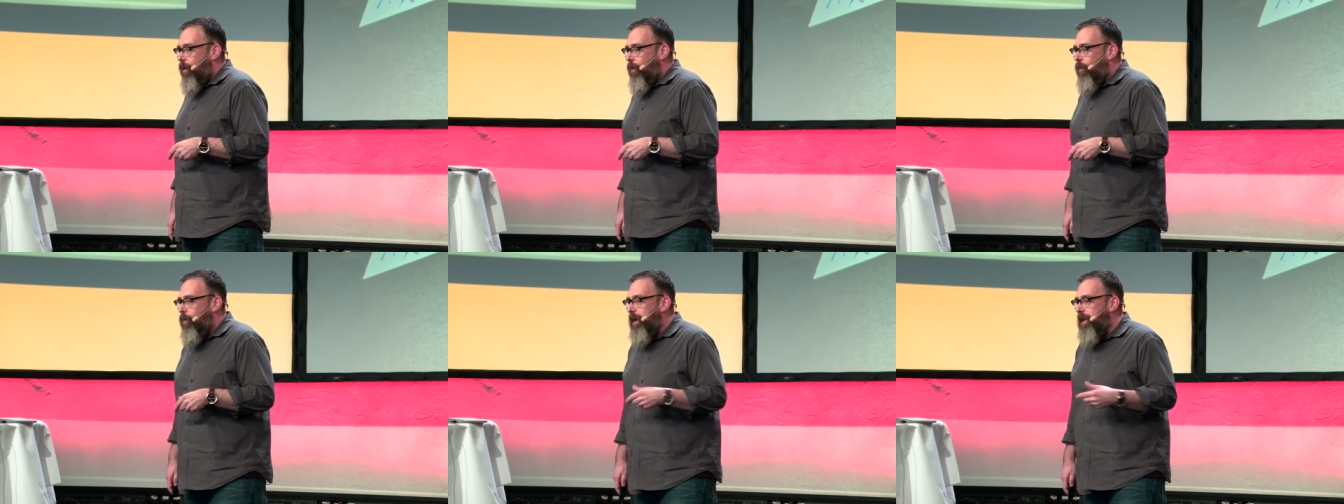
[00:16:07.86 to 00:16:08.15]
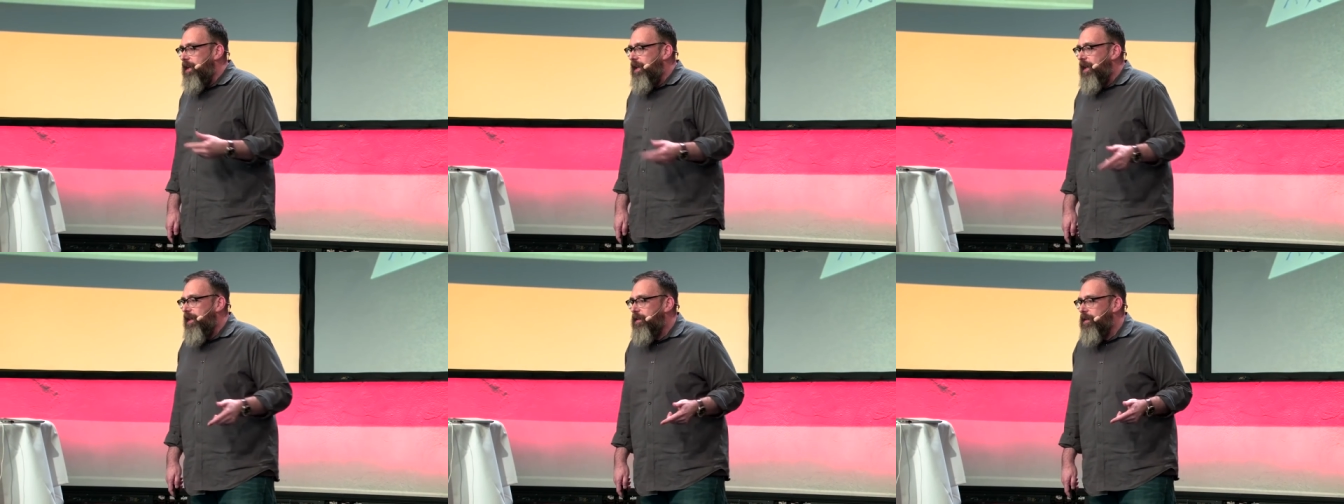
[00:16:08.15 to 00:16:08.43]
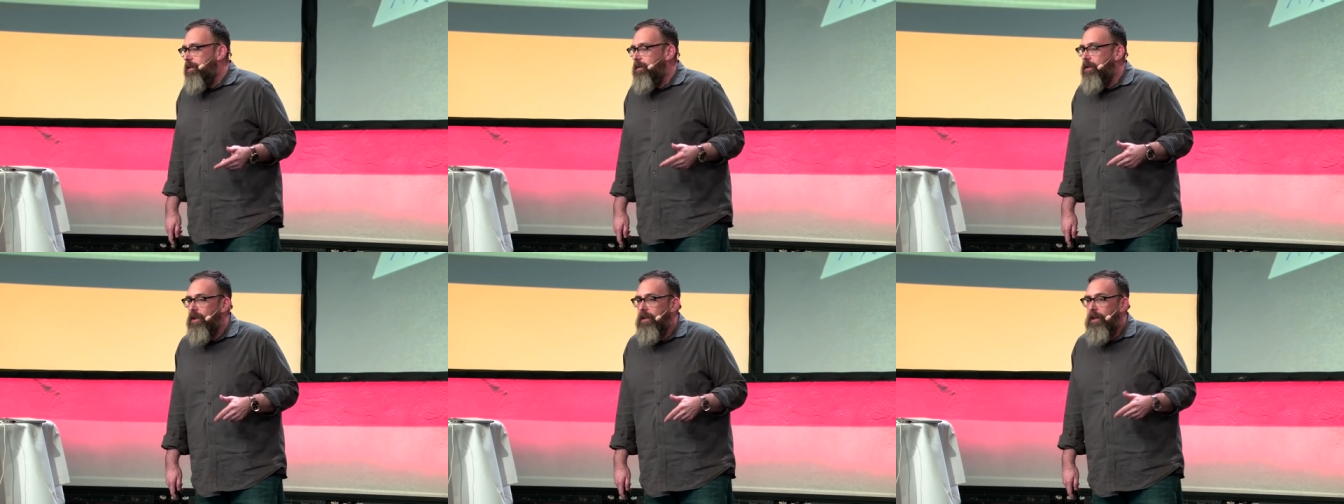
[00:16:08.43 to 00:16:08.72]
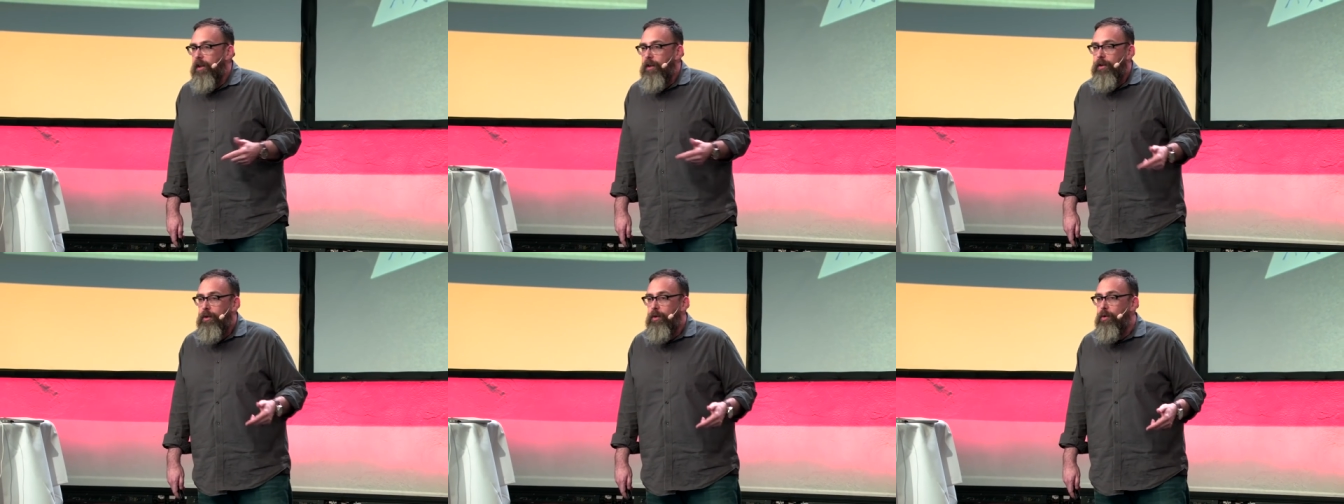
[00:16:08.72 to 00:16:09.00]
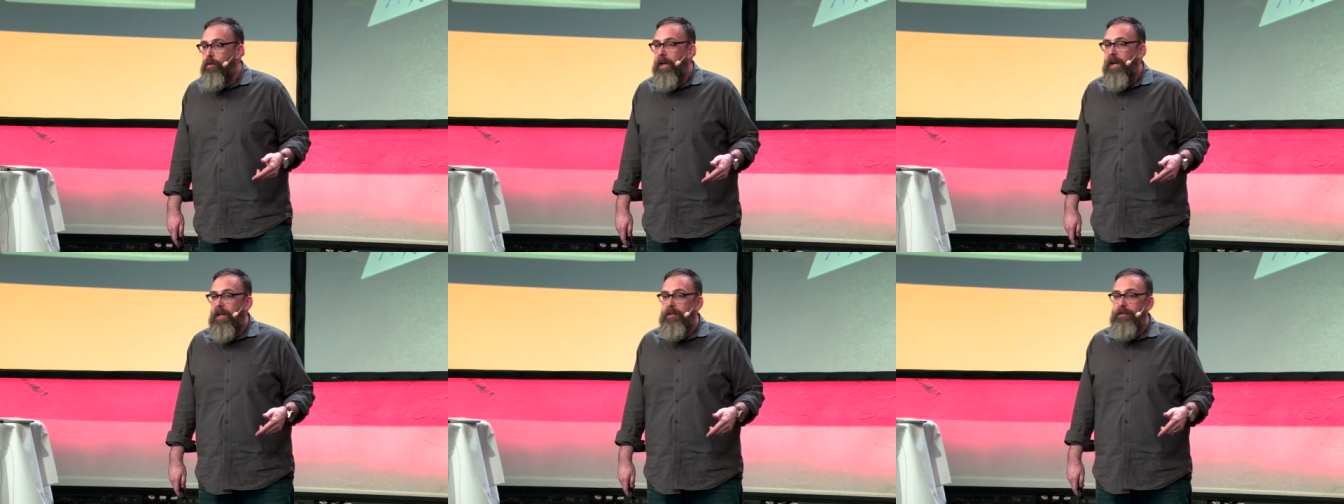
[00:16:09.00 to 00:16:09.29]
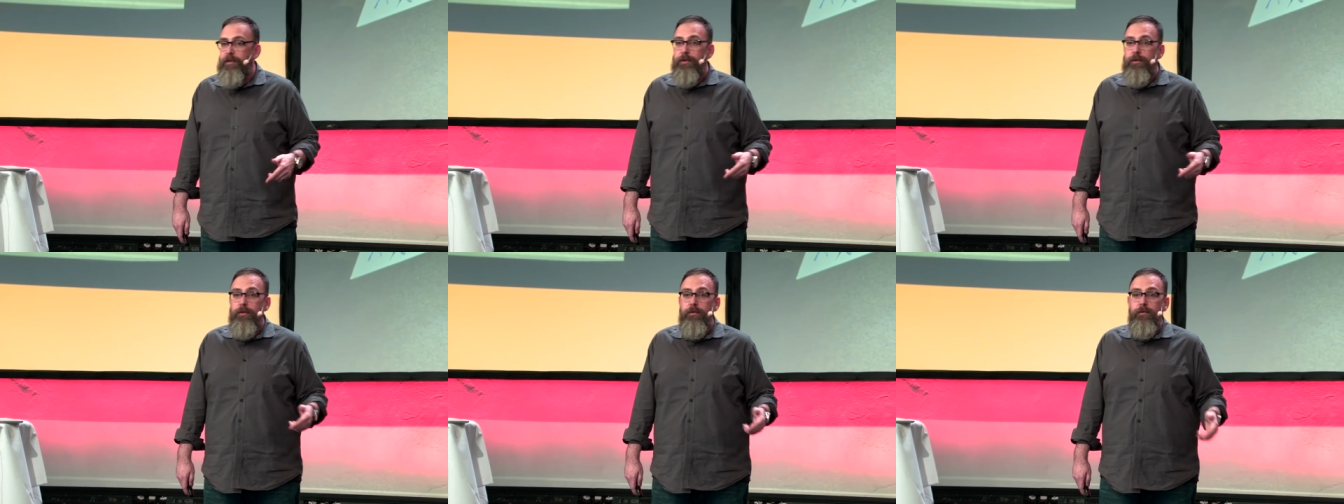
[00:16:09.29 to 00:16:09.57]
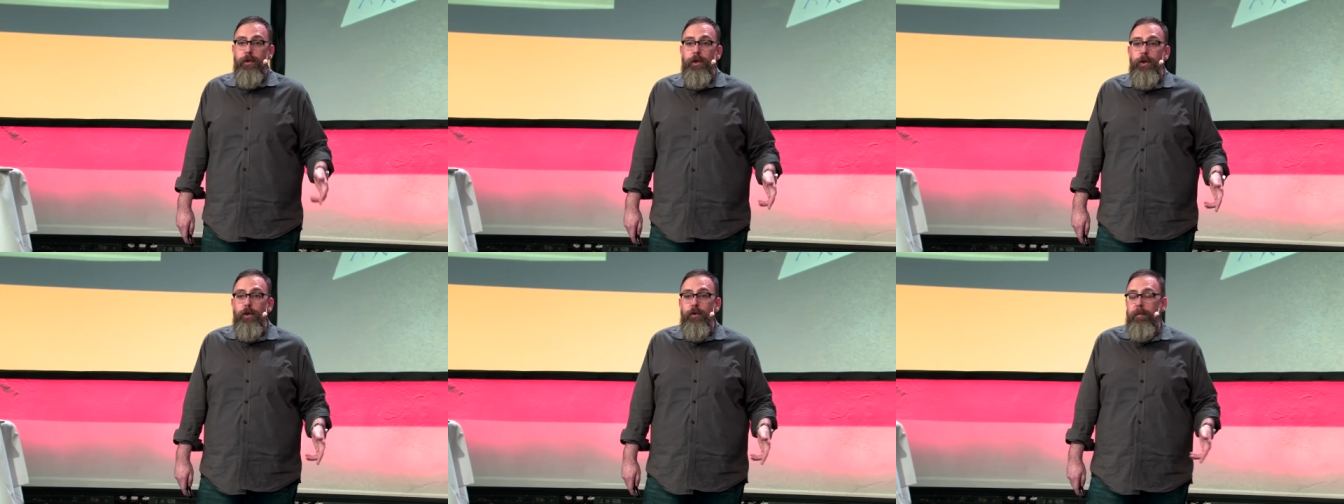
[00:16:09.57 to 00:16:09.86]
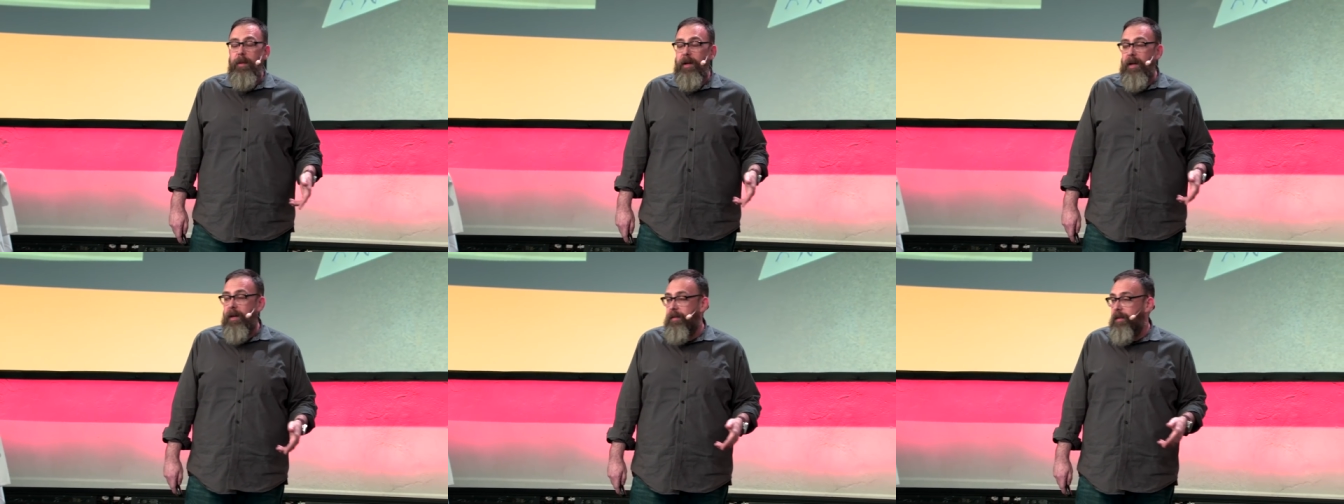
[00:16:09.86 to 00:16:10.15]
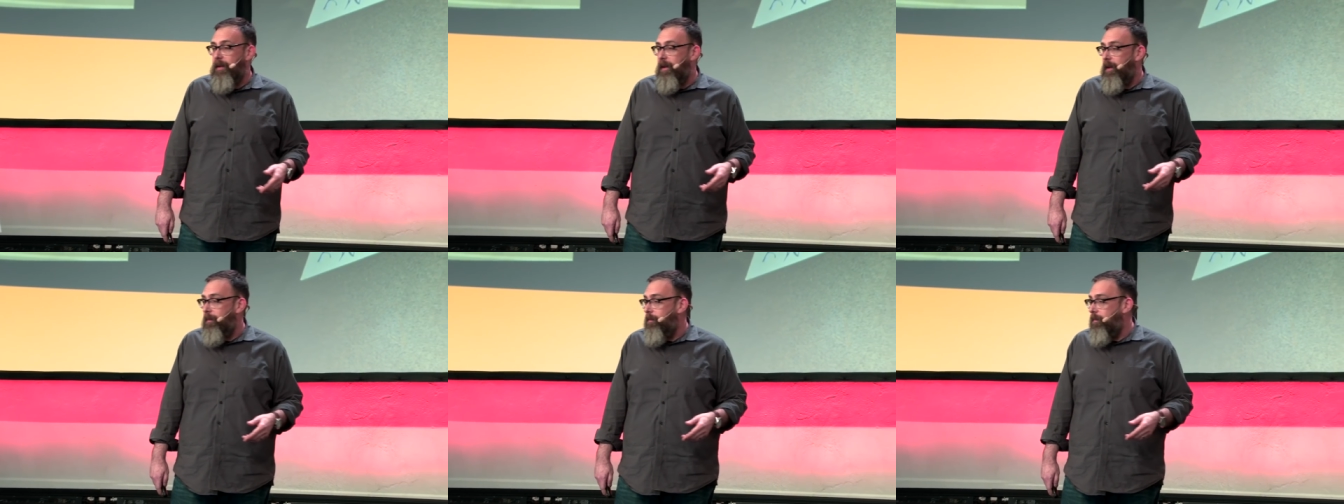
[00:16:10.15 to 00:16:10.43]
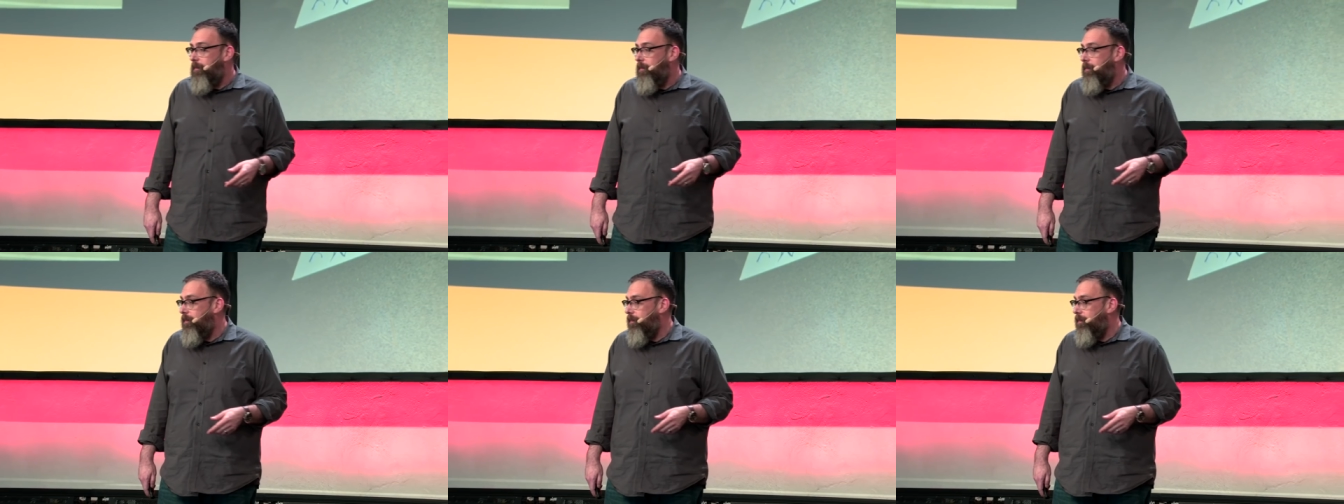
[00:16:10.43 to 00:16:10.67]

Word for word: We need to look at who got screwed by them.